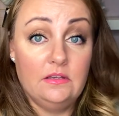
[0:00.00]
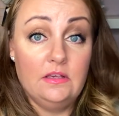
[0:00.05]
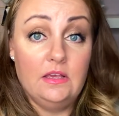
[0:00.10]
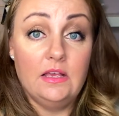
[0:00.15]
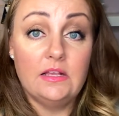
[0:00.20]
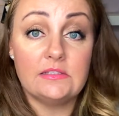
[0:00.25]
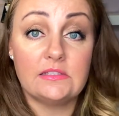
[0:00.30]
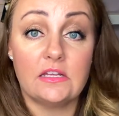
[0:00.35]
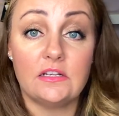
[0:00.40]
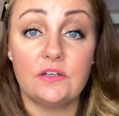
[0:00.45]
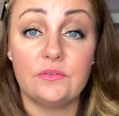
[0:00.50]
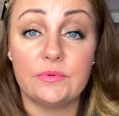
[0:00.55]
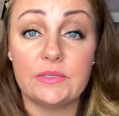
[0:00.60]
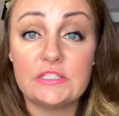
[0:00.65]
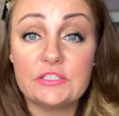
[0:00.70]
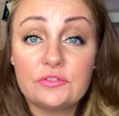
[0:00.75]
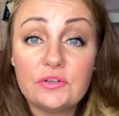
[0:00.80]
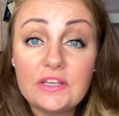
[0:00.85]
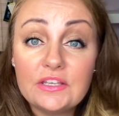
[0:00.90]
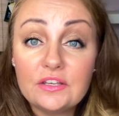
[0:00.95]
it's going to
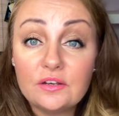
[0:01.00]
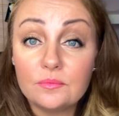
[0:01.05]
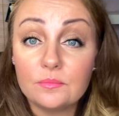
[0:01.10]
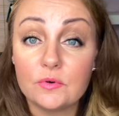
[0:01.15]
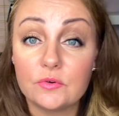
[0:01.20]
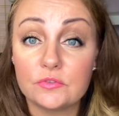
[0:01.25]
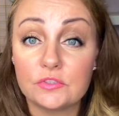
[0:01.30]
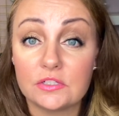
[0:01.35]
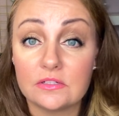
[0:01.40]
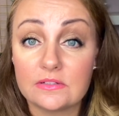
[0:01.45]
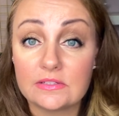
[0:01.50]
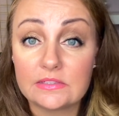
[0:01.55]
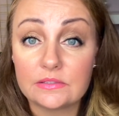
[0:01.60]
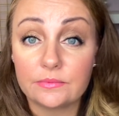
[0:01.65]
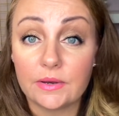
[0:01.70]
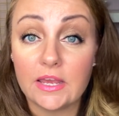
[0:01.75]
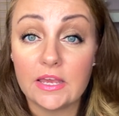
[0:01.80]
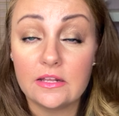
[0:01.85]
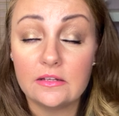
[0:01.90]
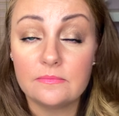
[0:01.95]
restrain your motions,
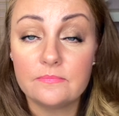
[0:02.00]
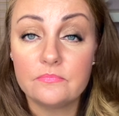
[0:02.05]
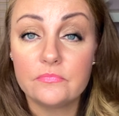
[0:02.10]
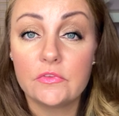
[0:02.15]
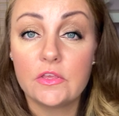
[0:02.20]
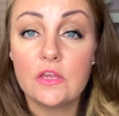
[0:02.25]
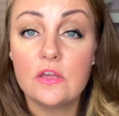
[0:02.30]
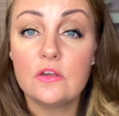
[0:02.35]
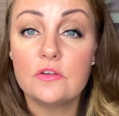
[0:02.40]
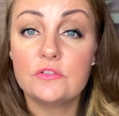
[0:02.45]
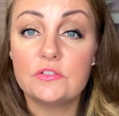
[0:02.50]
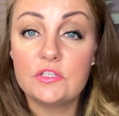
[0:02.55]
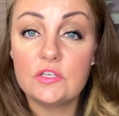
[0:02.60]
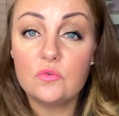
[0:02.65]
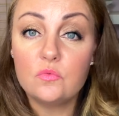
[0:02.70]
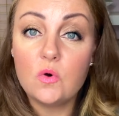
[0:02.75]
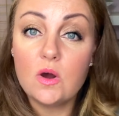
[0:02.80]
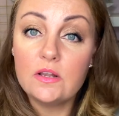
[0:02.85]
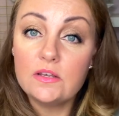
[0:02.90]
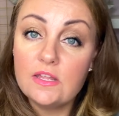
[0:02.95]
right? So
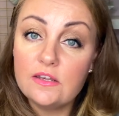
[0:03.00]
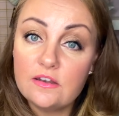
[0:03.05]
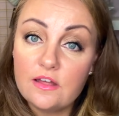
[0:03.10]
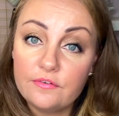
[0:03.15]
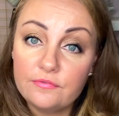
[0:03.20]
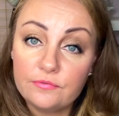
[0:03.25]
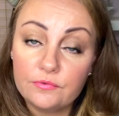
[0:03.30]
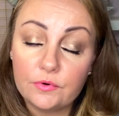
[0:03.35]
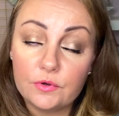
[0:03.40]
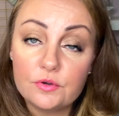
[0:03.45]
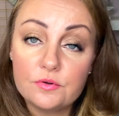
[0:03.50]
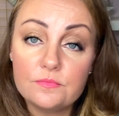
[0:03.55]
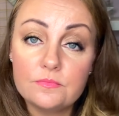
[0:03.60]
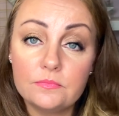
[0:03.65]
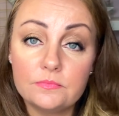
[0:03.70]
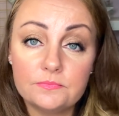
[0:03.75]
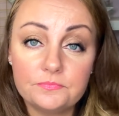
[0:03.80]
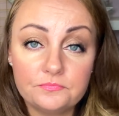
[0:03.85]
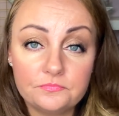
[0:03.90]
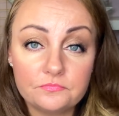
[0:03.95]
you want enough room